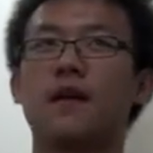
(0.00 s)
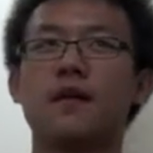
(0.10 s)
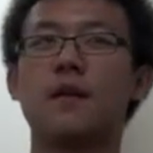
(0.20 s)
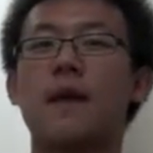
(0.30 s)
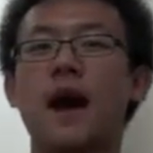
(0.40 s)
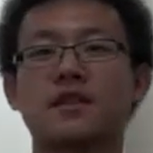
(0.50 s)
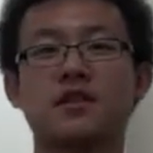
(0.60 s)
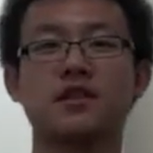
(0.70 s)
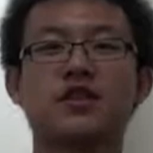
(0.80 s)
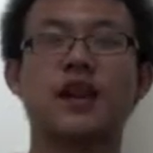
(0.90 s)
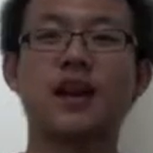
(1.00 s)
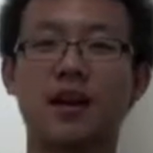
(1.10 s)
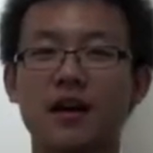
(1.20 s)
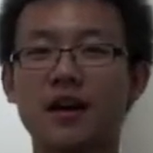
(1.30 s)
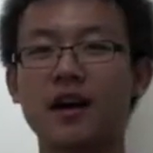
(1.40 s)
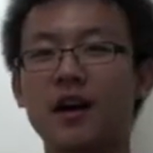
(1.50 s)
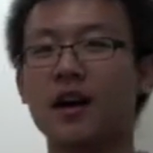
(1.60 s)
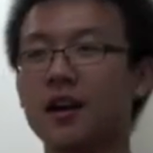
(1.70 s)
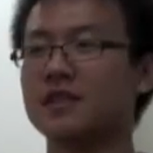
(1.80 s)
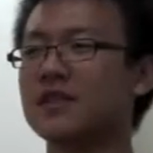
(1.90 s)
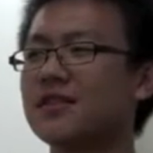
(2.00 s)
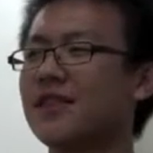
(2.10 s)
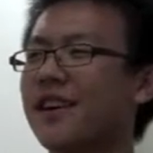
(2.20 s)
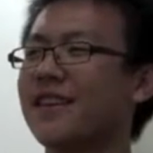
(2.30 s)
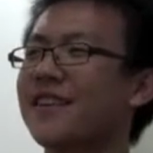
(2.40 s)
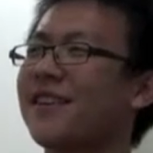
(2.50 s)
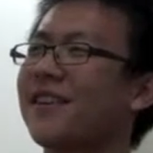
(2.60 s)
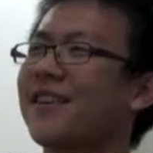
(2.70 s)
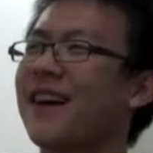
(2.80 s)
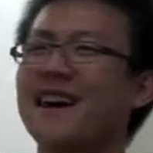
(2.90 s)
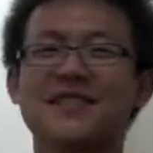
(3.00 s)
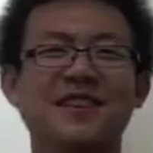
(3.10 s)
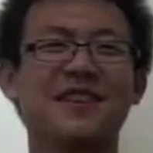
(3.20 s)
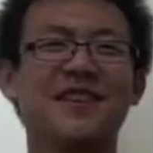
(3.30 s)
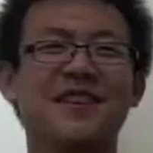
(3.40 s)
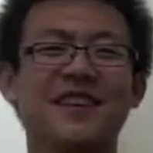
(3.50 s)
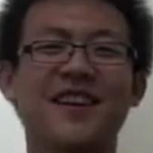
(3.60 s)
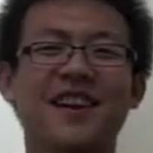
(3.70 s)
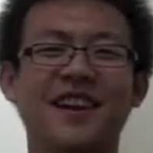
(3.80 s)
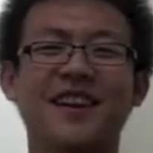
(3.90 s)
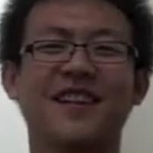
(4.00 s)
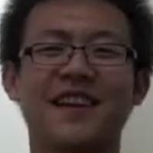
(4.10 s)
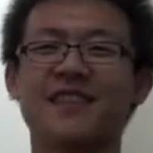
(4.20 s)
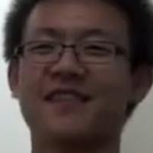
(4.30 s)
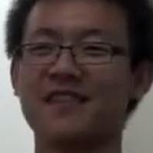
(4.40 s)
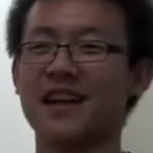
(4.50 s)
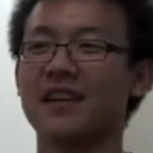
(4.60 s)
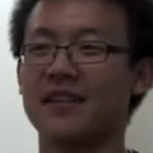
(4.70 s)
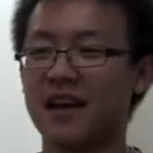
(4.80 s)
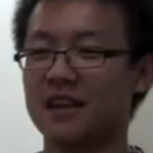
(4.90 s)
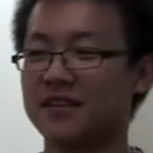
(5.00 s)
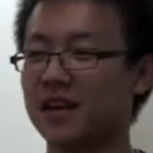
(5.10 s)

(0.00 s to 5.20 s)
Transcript: the past in China. It's just like a SAT like that.